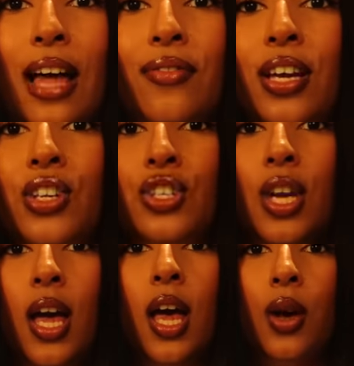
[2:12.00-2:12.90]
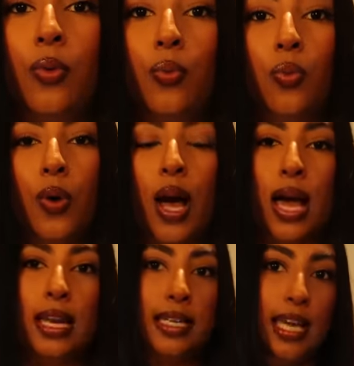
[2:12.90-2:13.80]
lavish
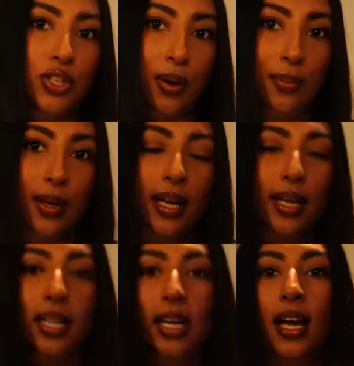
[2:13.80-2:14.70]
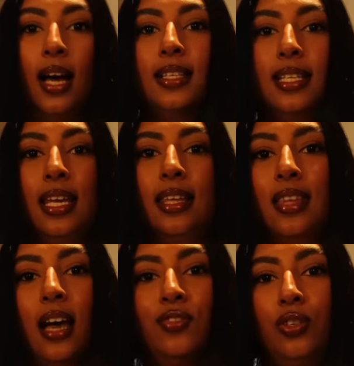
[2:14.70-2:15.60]
knit jumper. Underneath
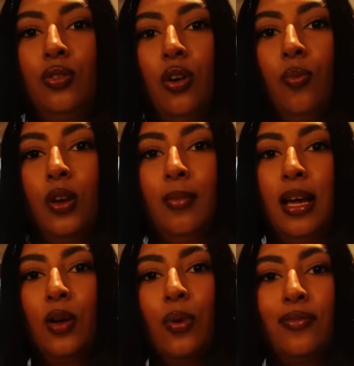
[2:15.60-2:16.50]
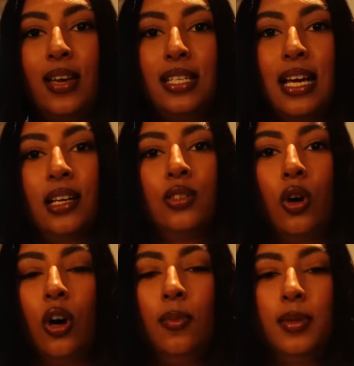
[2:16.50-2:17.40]
that, I've just got one of my Loewe tank
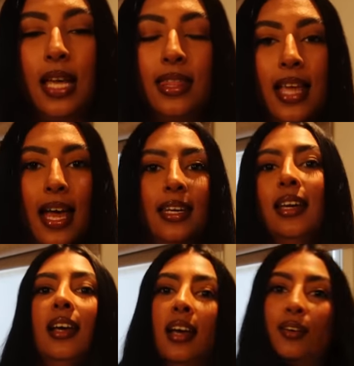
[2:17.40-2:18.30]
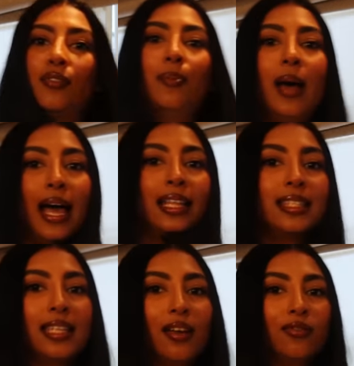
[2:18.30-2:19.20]
tops. And then for
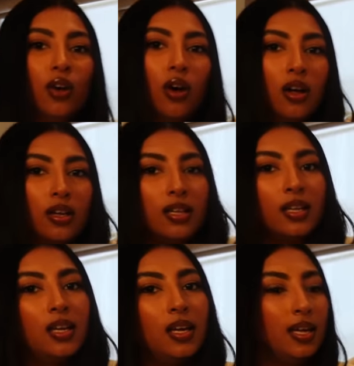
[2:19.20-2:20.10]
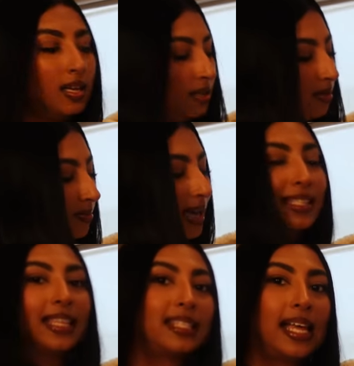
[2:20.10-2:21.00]
pants, I've got my
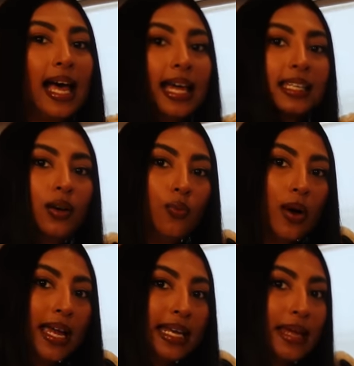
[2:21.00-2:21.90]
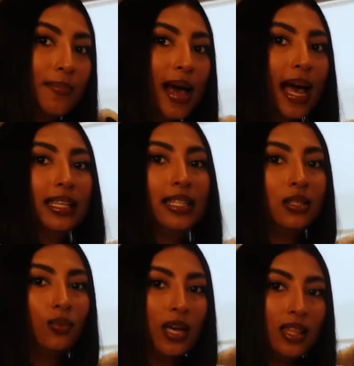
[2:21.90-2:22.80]
Cezanne white knit pants
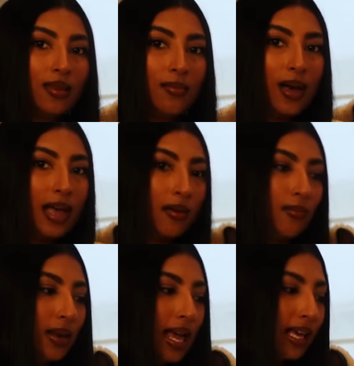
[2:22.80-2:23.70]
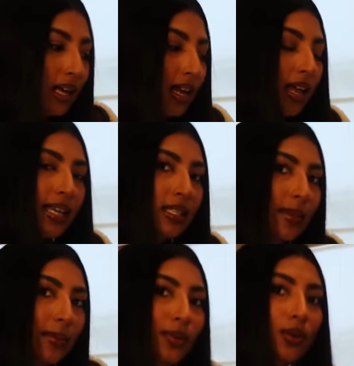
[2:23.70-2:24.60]
with my black Elias
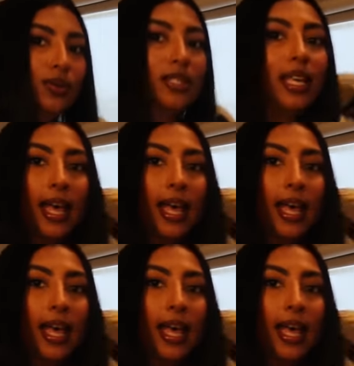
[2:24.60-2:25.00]
May boots.